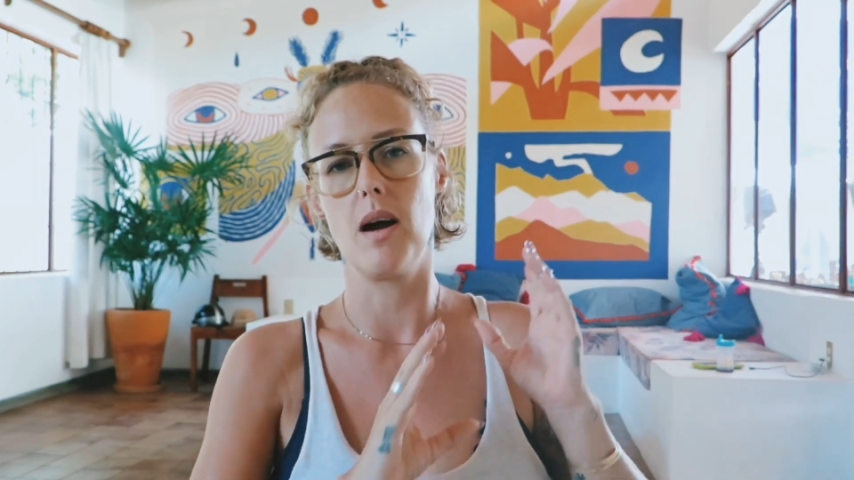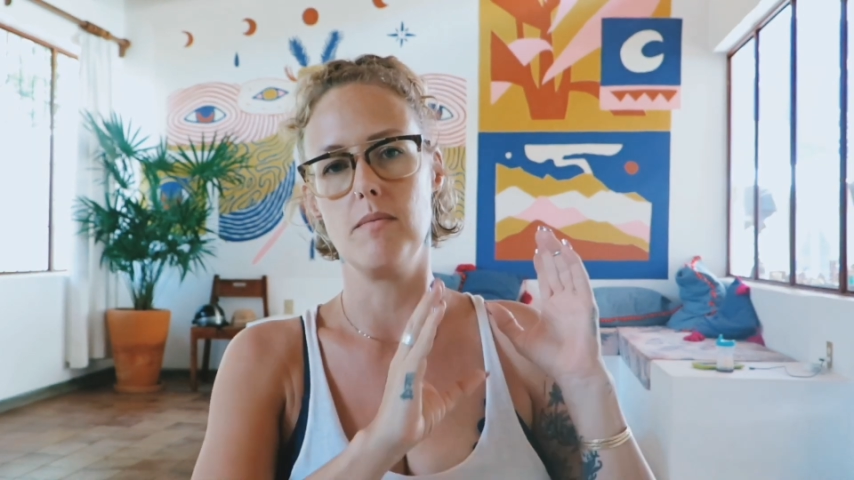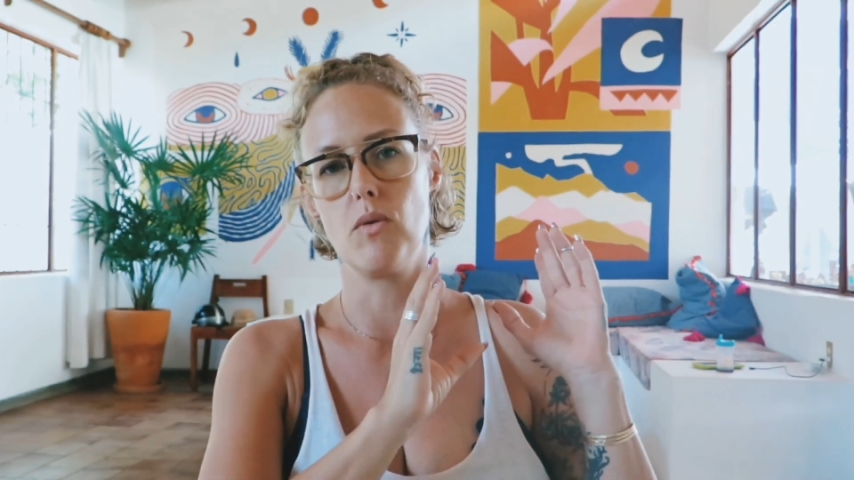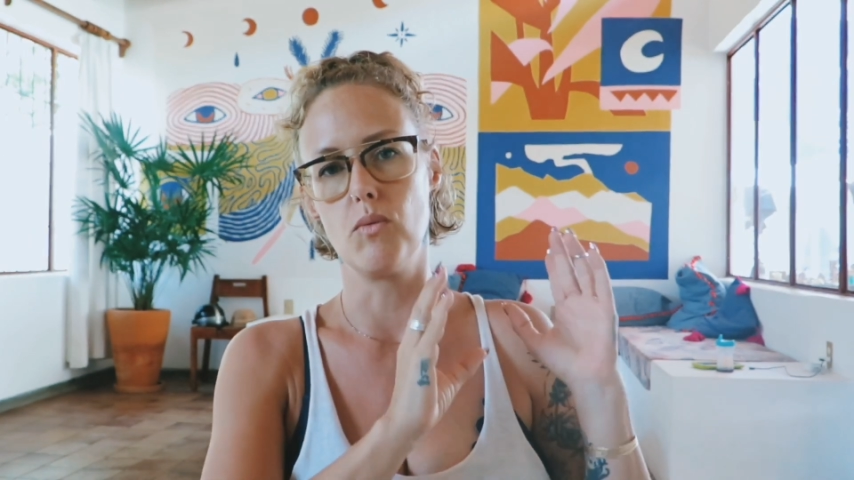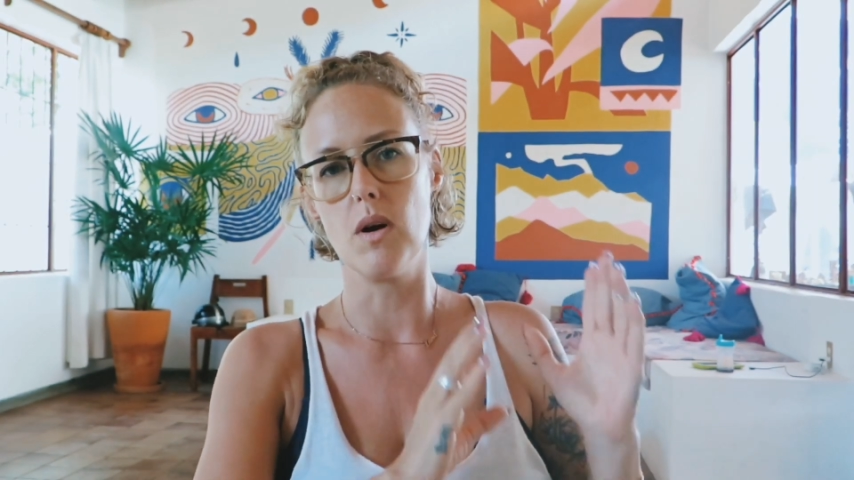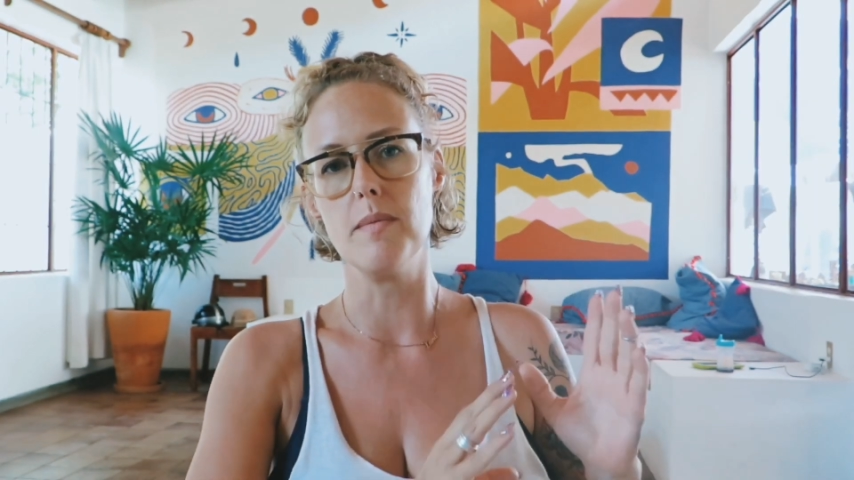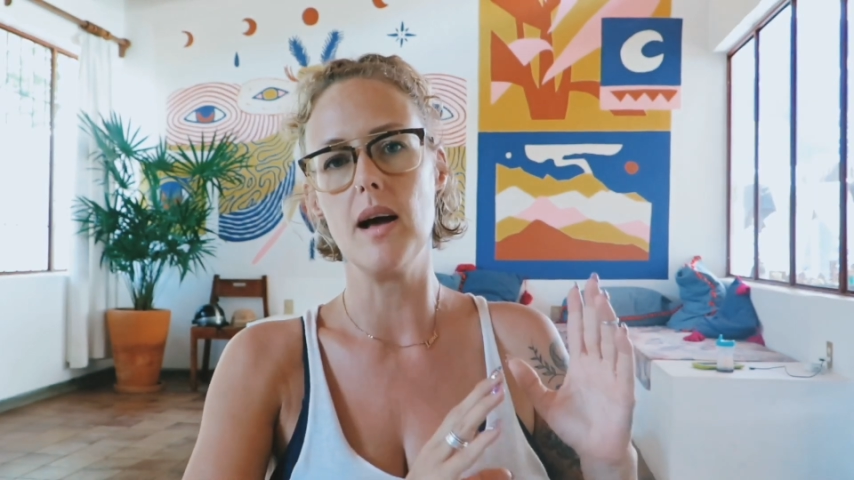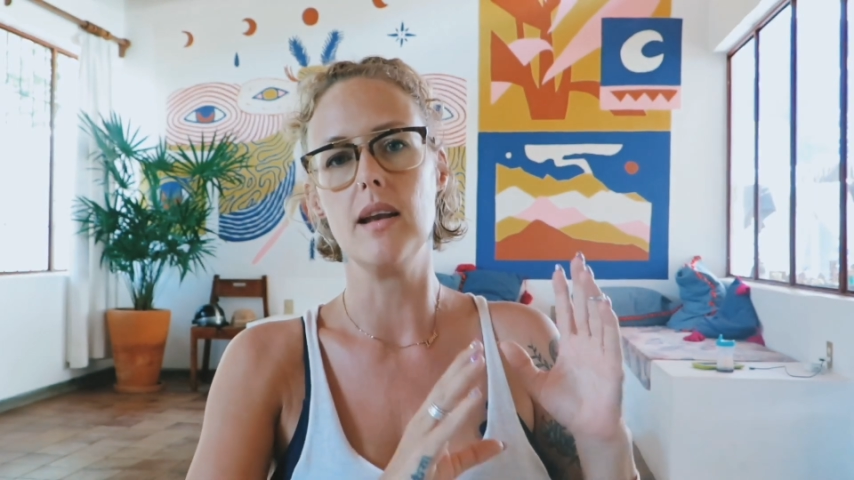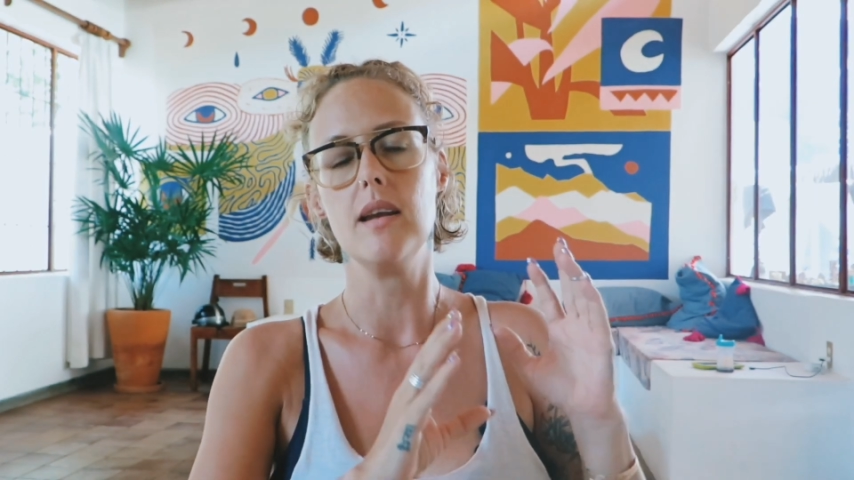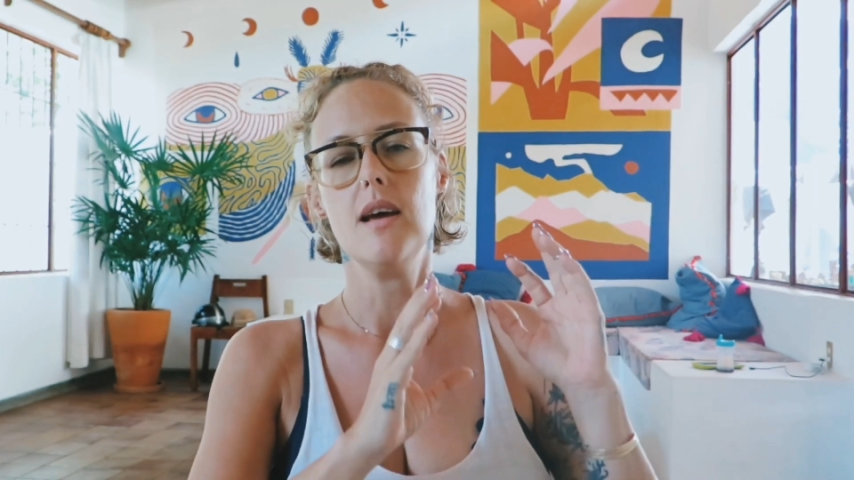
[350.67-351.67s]
I'm a
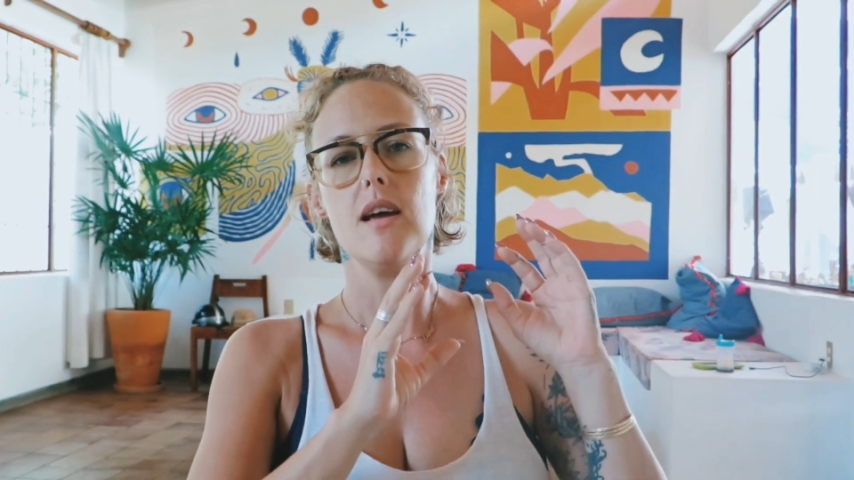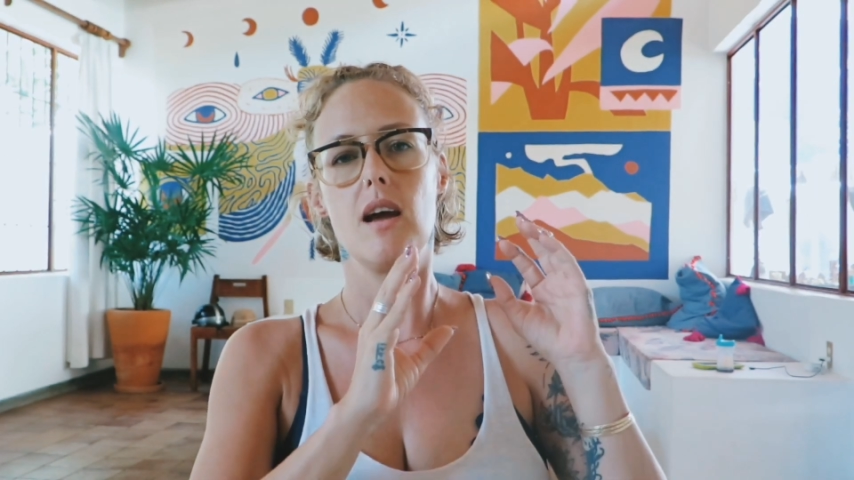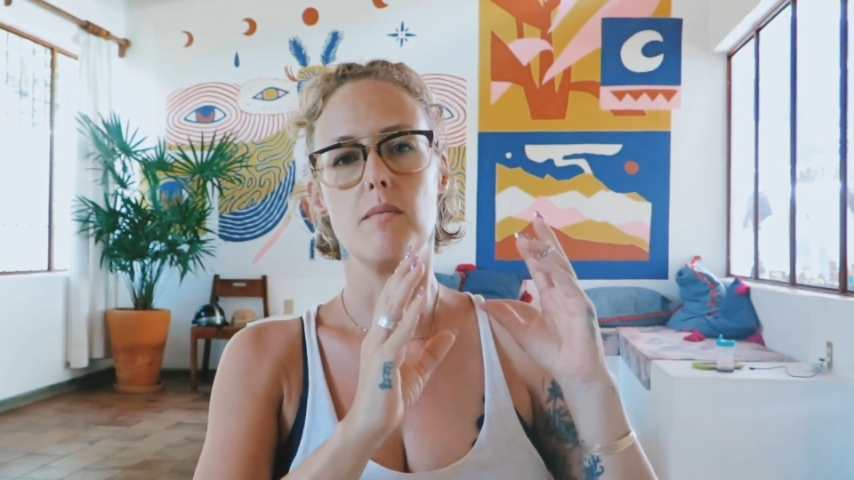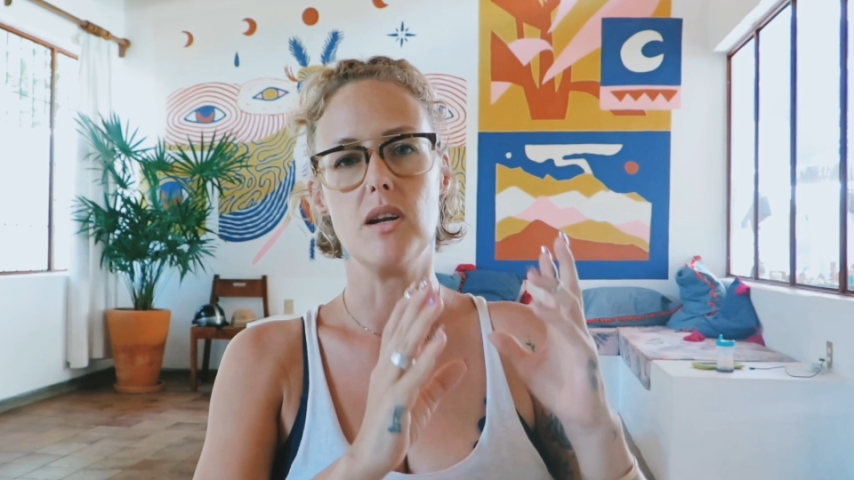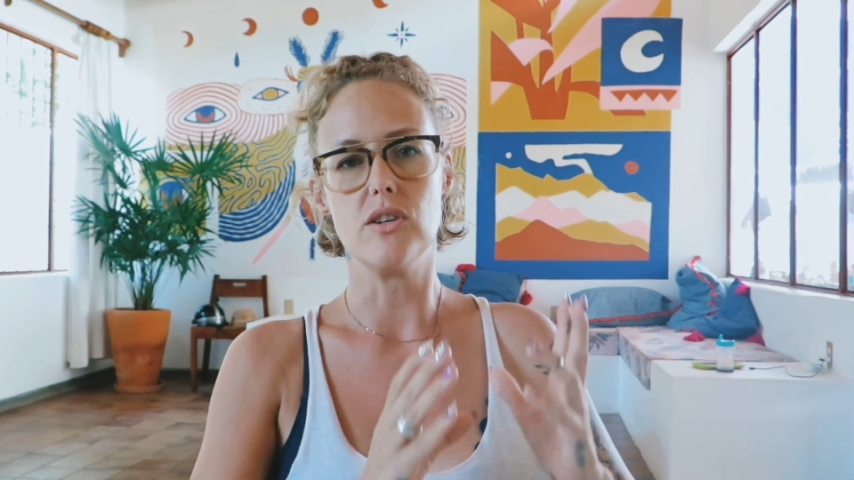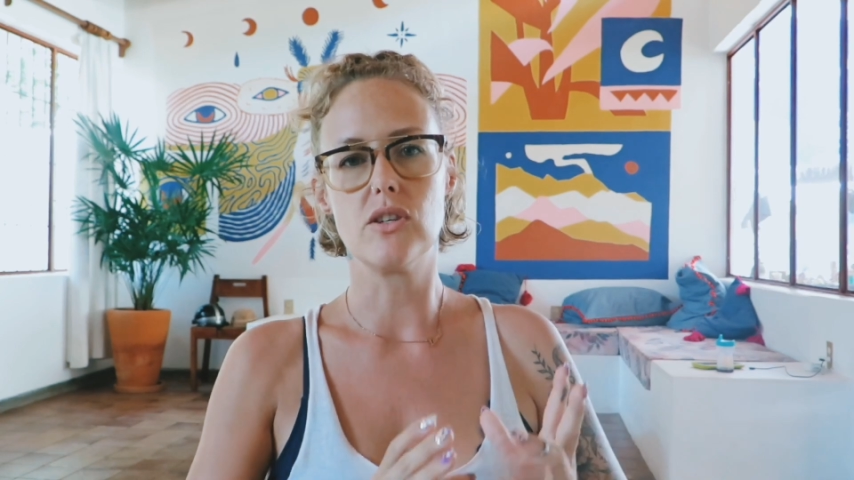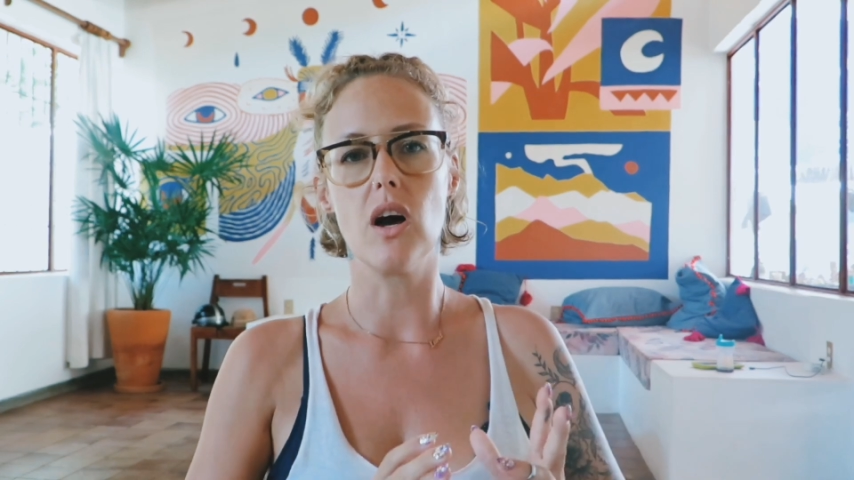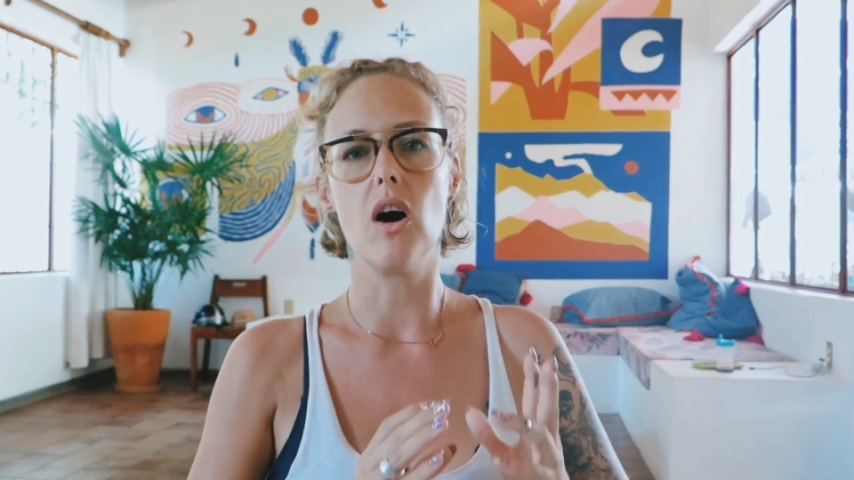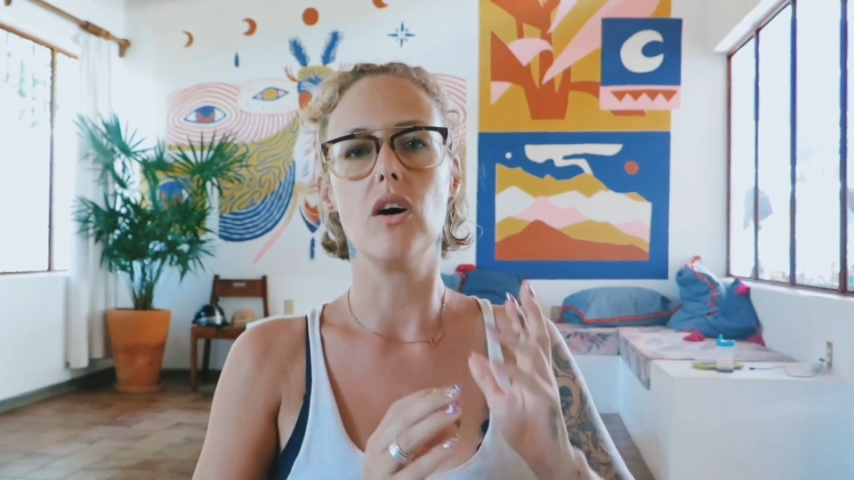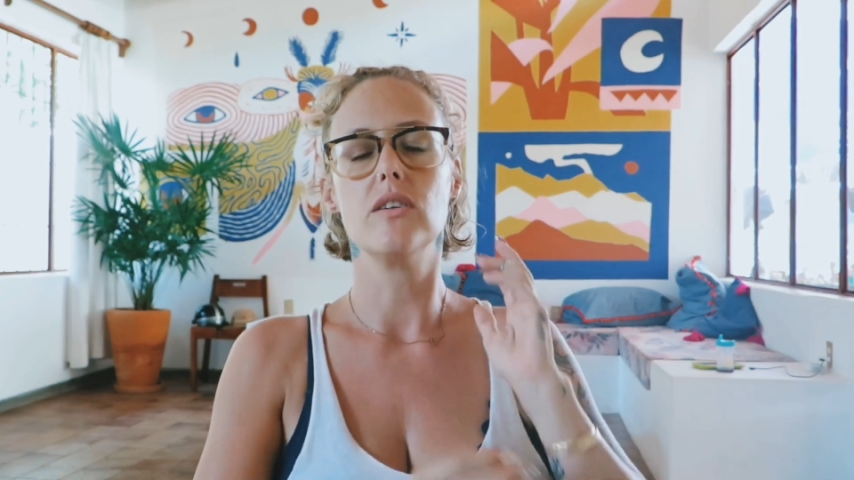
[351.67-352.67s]
woman, I'm an
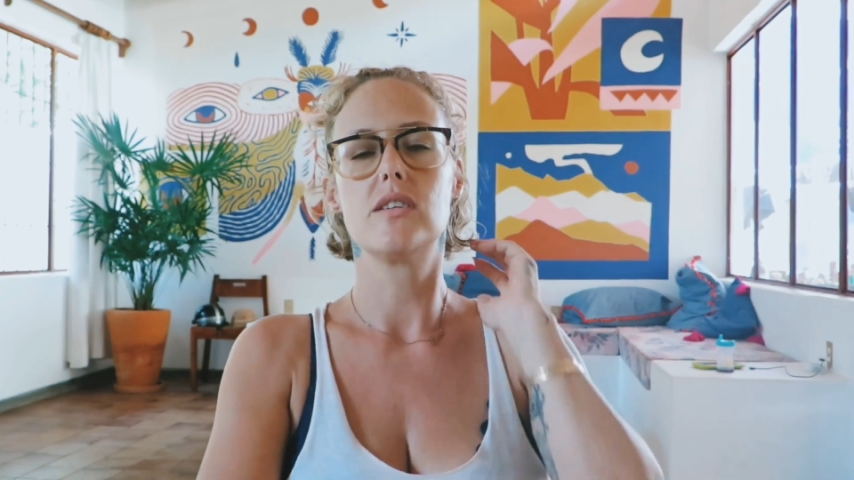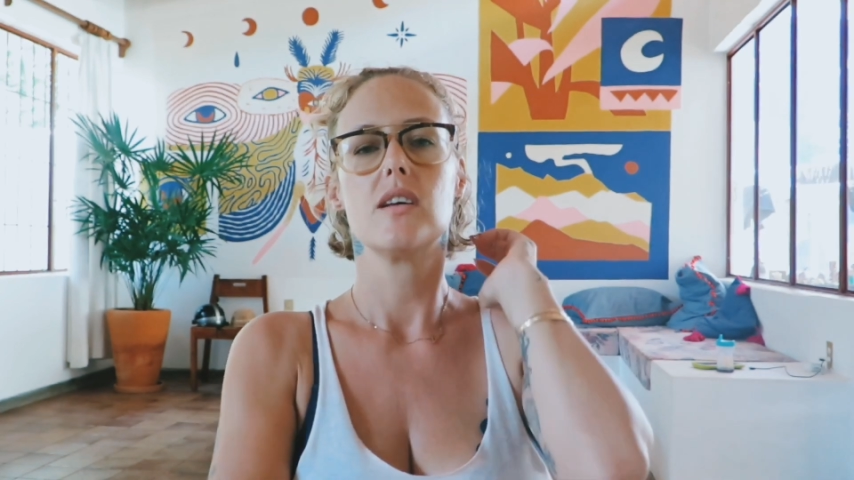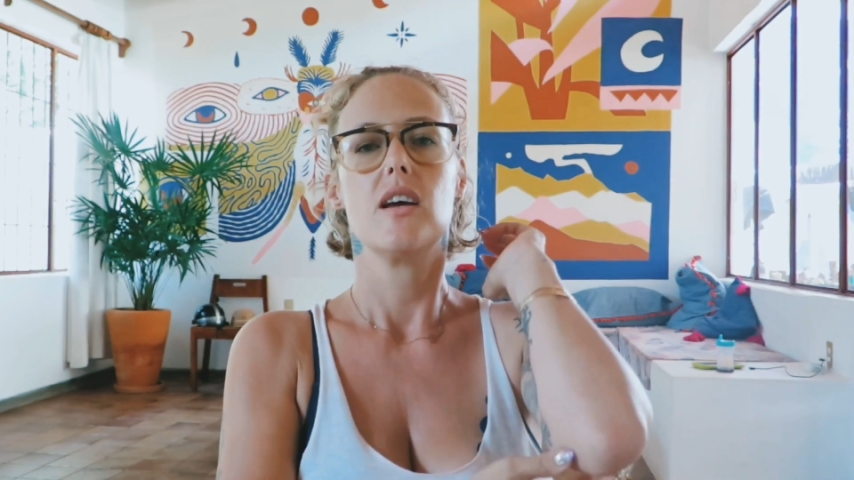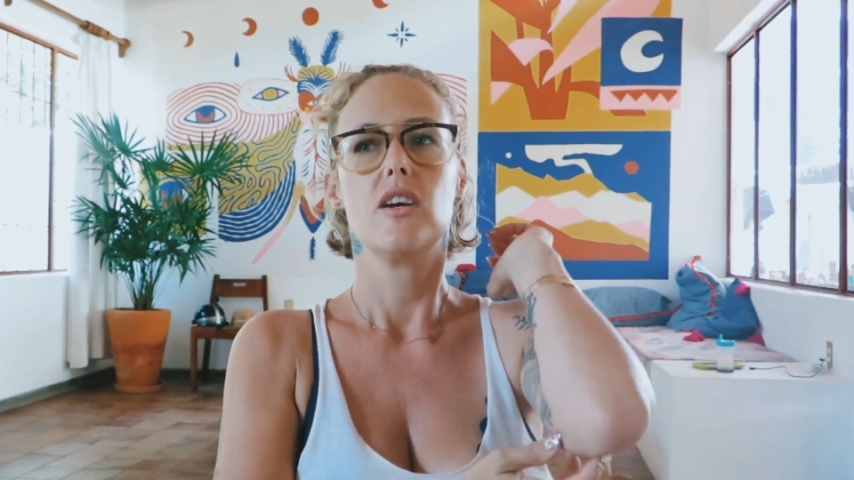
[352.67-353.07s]
adult,